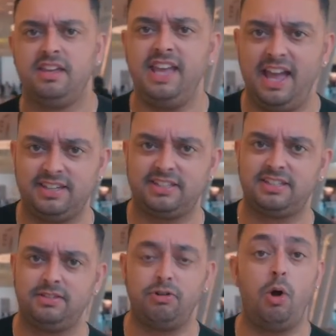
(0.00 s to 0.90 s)

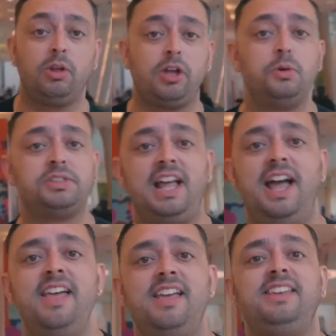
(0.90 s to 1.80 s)
Yes. Roller
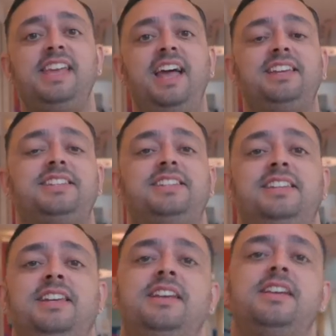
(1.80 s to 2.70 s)
coaster? Yes.